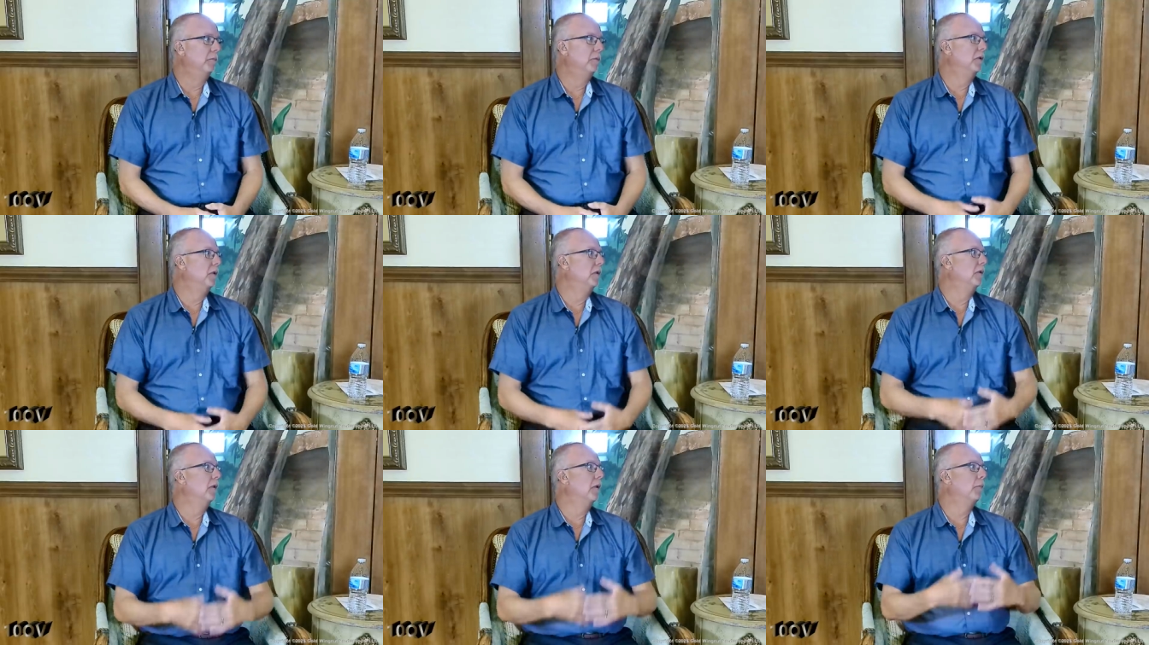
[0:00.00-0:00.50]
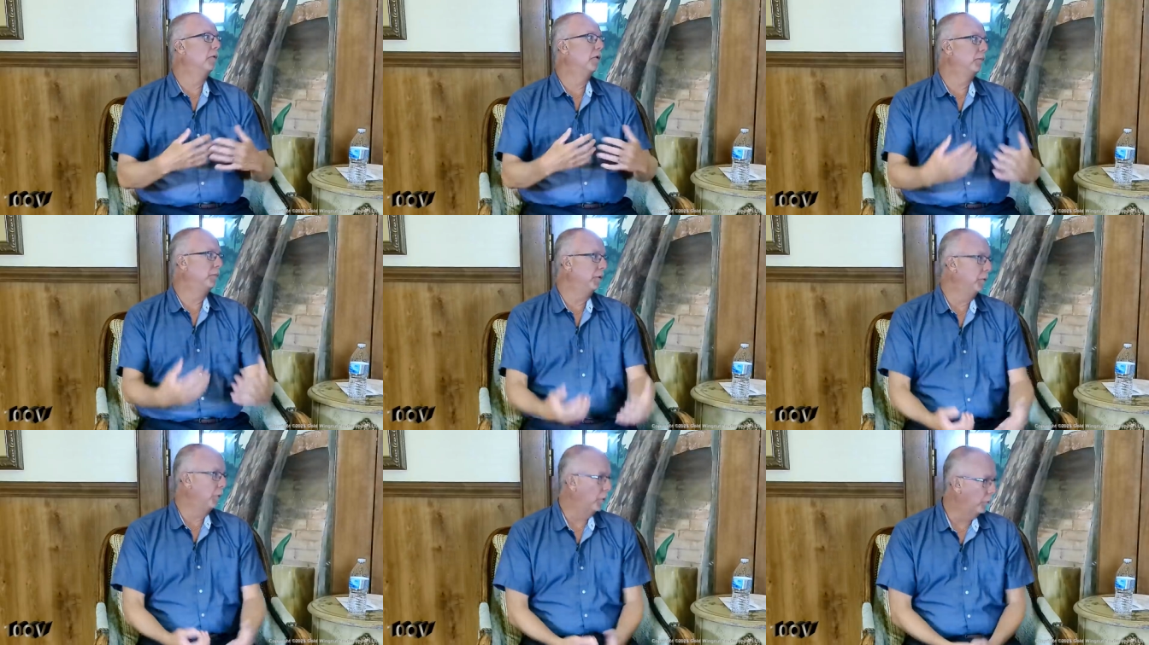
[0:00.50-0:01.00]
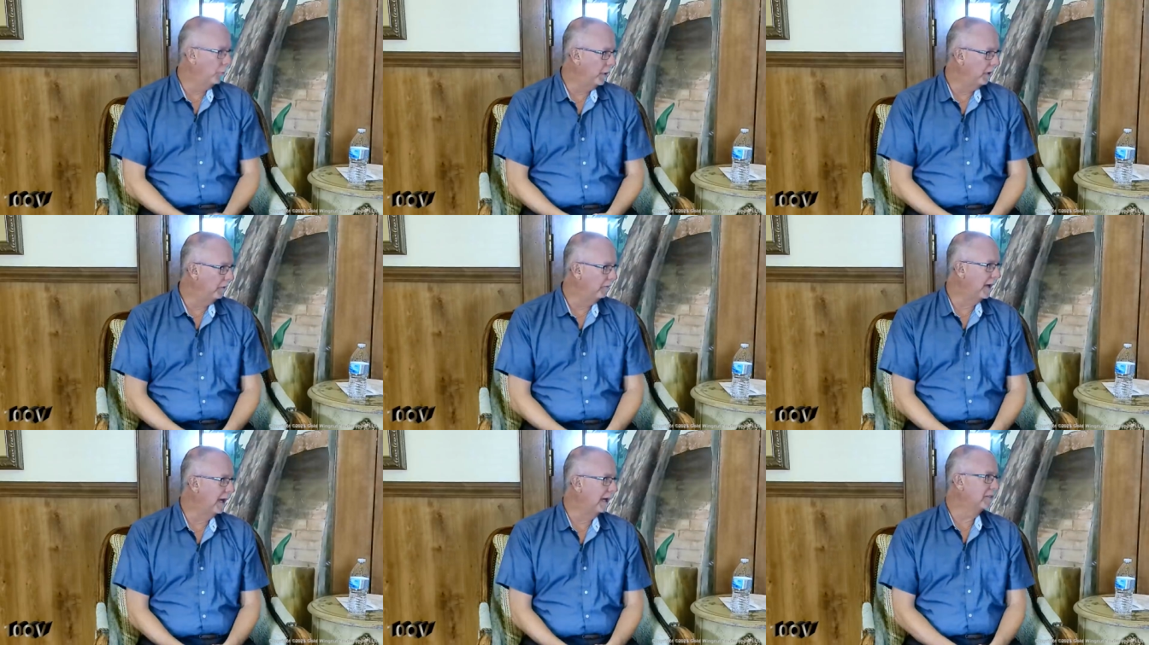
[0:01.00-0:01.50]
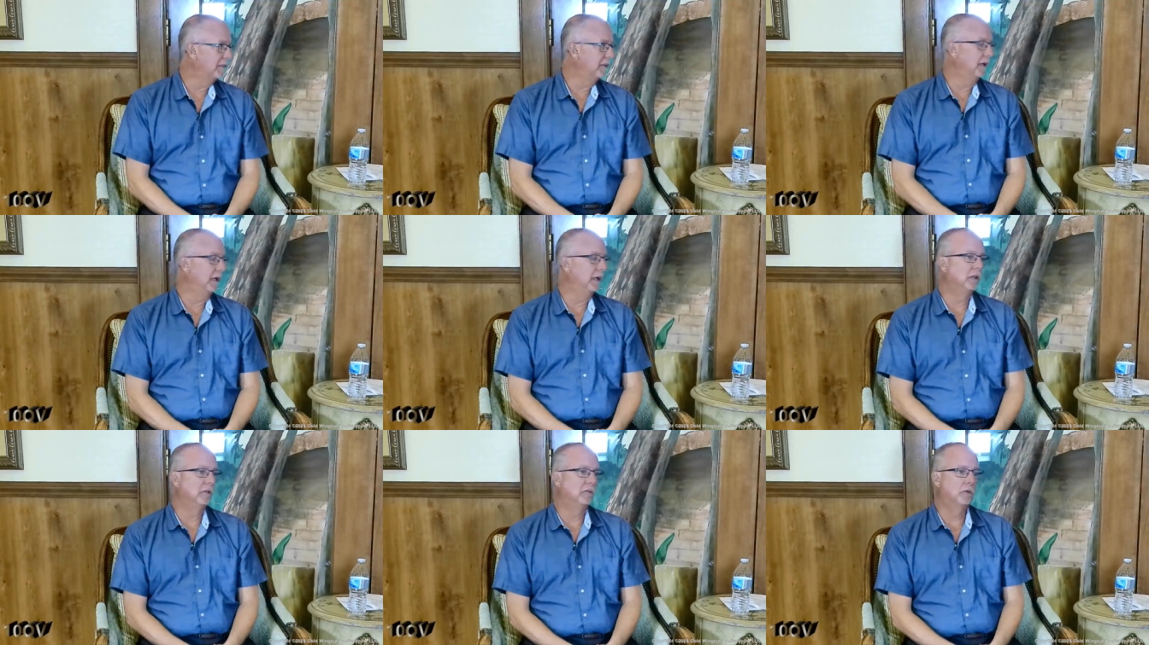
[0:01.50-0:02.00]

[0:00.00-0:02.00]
the number of people who have been vaccinated.